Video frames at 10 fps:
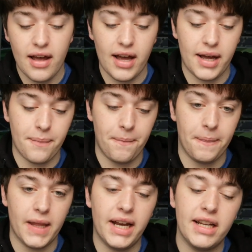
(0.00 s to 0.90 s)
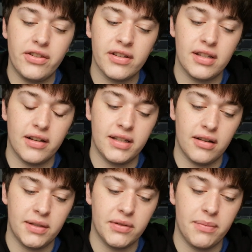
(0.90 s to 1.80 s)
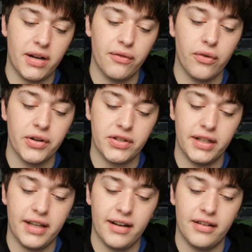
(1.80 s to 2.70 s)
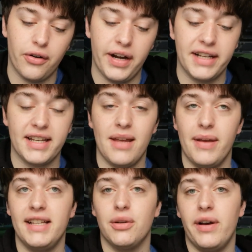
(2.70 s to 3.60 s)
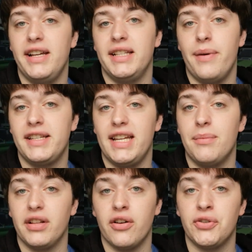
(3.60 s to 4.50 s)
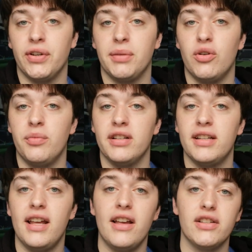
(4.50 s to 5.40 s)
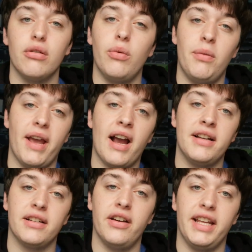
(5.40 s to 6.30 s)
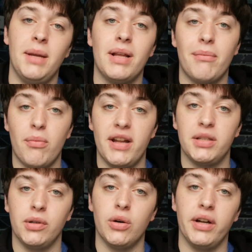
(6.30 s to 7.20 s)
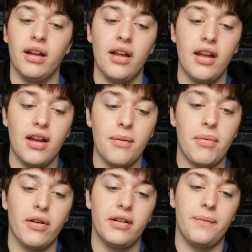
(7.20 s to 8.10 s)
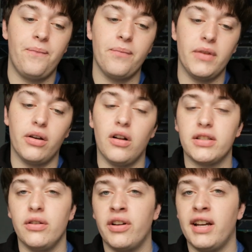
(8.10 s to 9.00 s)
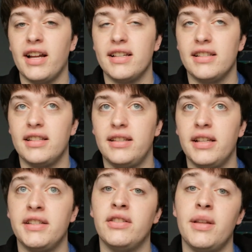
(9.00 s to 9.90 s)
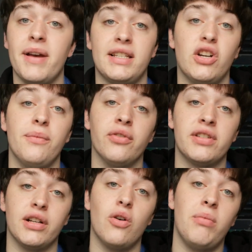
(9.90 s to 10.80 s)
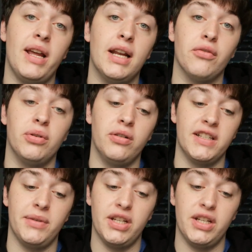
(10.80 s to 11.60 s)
Um, and it is just, I, I suppose, a bit unfortunate that our next game is away to the best team in the country at the moment. So it will be hard to kind of keep that momentum going. But you can also look at it as this is the best time for us to go and play Liverpool because we